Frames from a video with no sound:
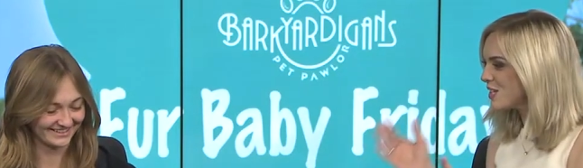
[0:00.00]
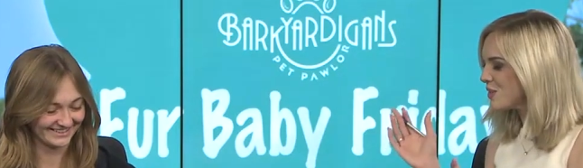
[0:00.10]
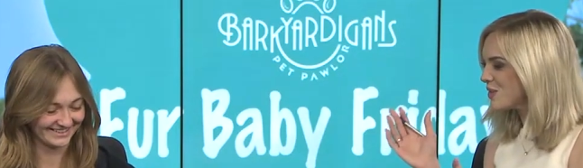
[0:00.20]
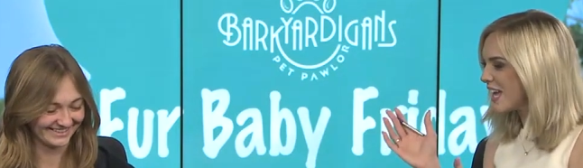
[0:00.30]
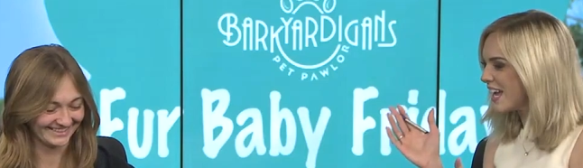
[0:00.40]

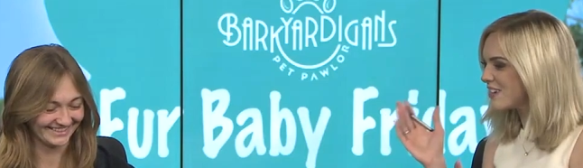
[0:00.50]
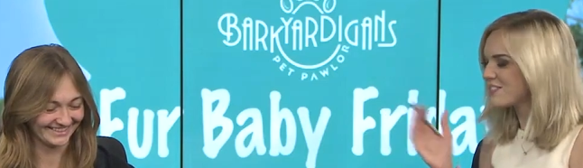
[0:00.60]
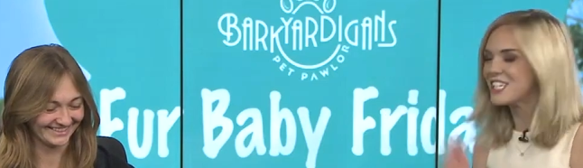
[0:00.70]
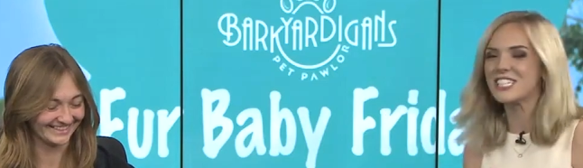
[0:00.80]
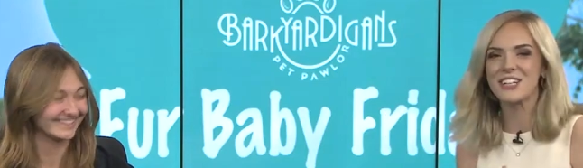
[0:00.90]
Speaker 1: you can
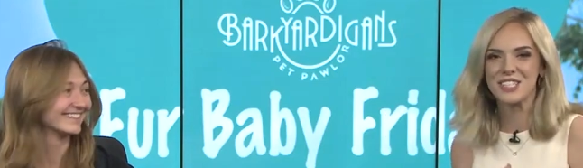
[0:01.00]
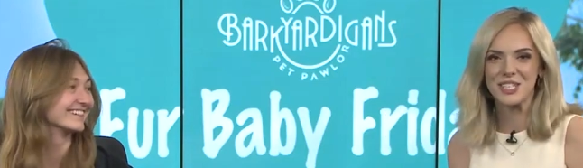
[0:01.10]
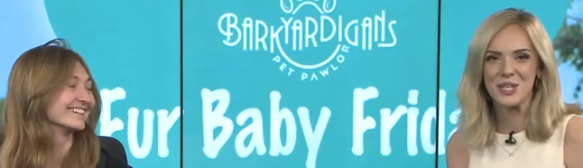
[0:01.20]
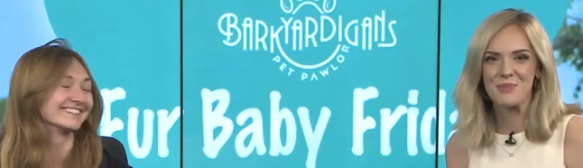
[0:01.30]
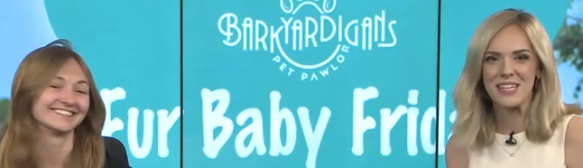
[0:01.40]
reach out to
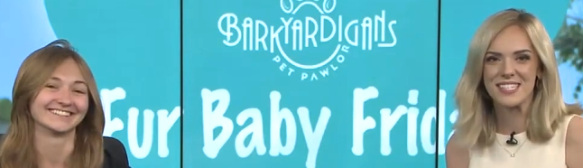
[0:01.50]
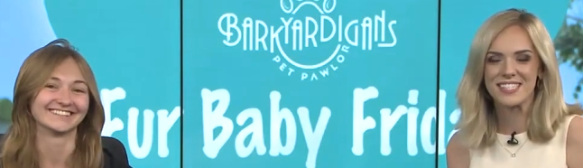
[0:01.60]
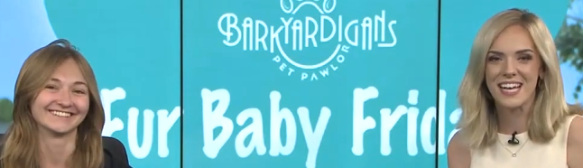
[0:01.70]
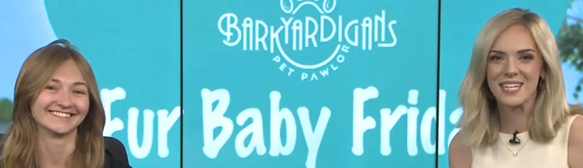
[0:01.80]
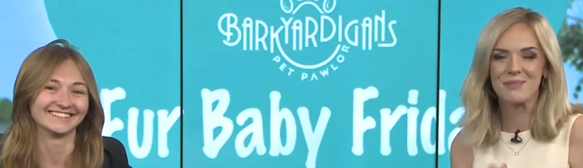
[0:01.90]
the Humane
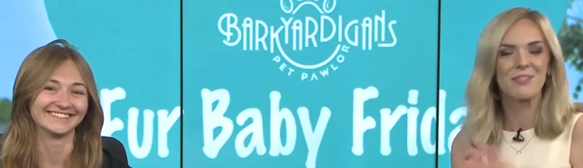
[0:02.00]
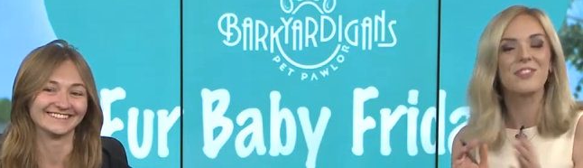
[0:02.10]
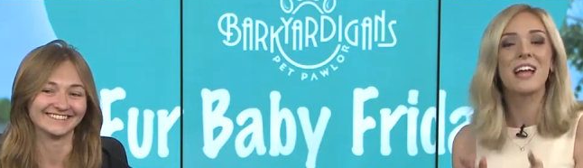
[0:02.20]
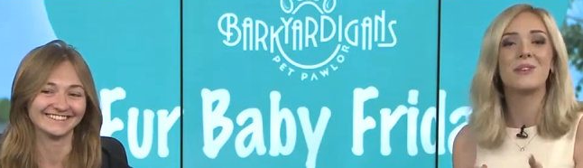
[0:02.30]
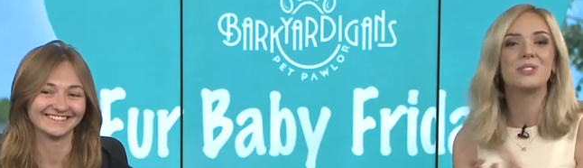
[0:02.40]
Society, but
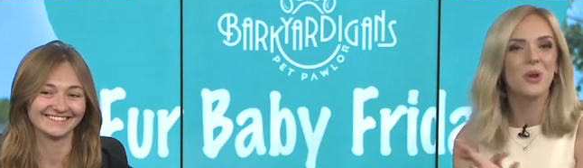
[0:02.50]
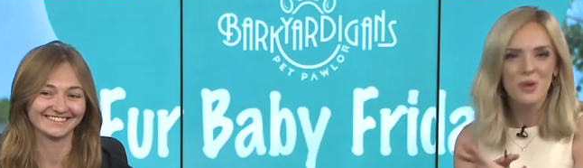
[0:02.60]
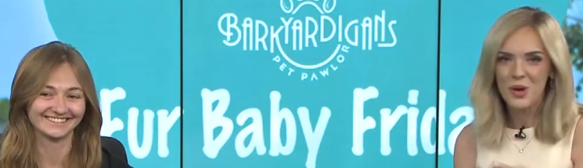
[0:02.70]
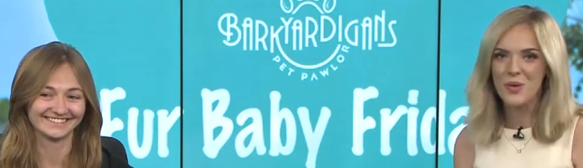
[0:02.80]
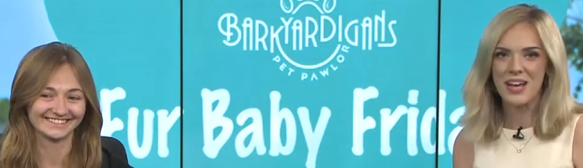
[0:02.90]
for now,
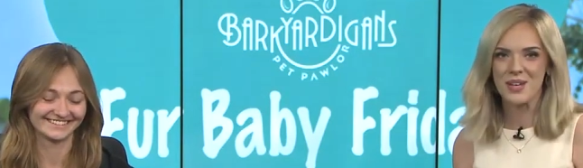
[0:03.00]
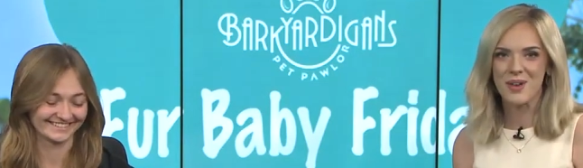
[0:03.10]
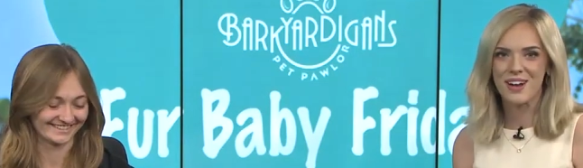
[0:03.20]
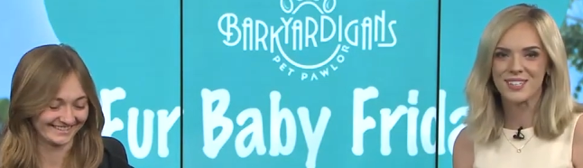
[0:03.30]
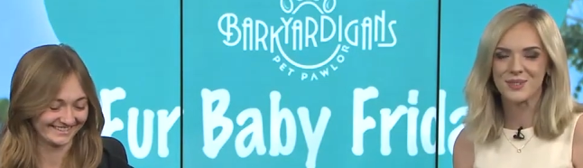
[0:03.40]
don't go
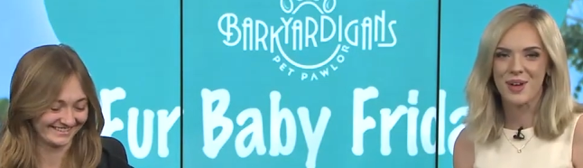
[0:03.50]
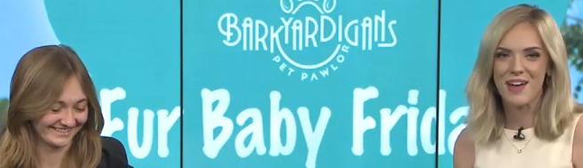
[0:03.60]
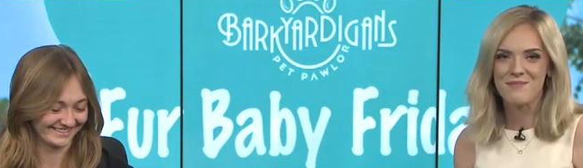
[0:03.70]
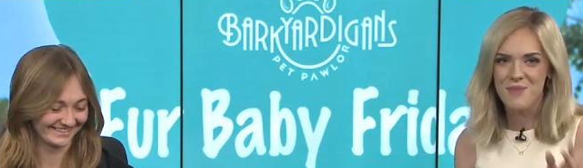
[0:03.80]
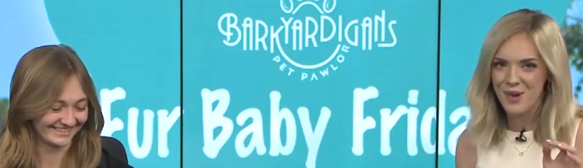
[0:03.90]
anywhere because we'll
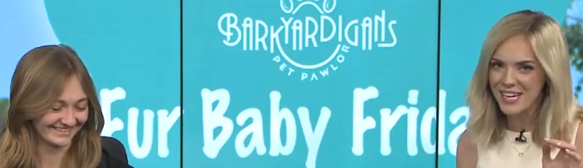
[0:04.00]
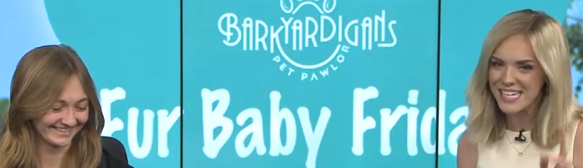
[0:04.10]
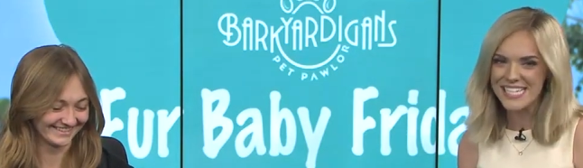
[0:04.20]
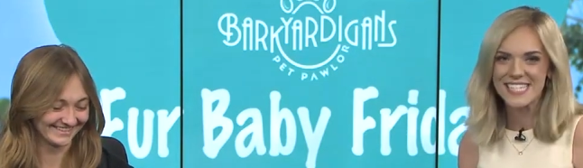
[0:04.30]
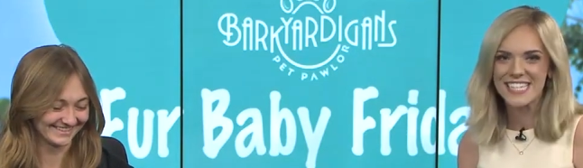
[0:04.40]
have more
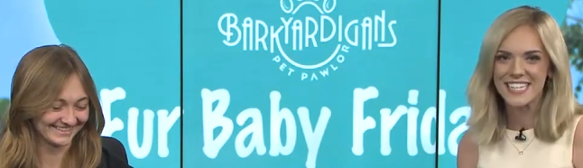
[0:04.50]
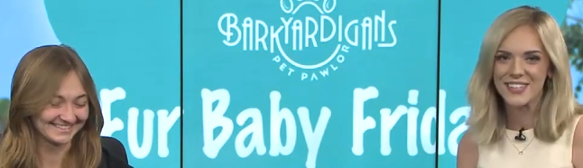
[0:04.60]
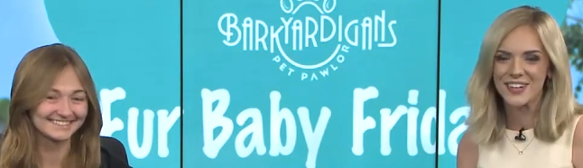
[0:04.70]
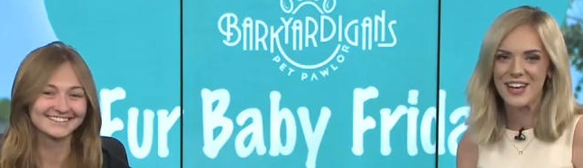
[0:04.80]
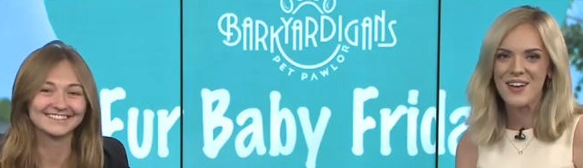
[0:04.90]
ENC at
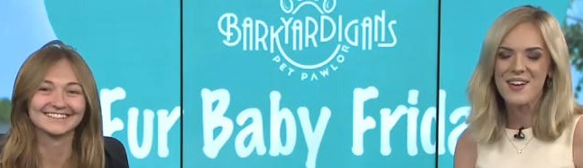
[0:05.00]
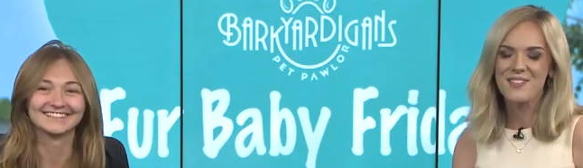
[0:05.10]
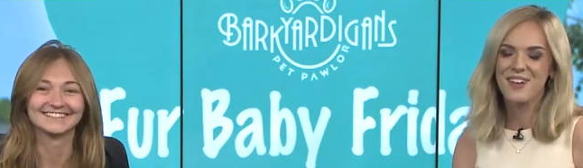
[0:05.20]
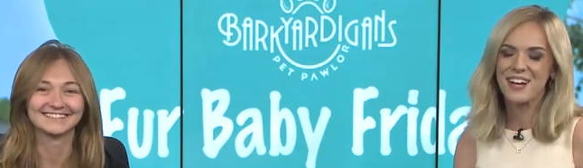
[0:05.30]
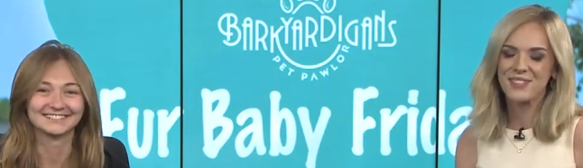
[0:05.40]
3
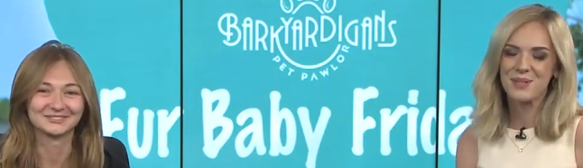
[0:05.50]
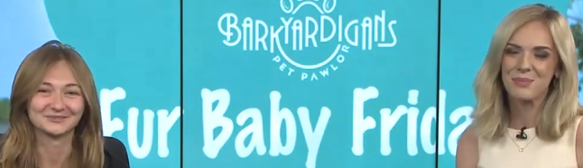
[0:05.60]
right after the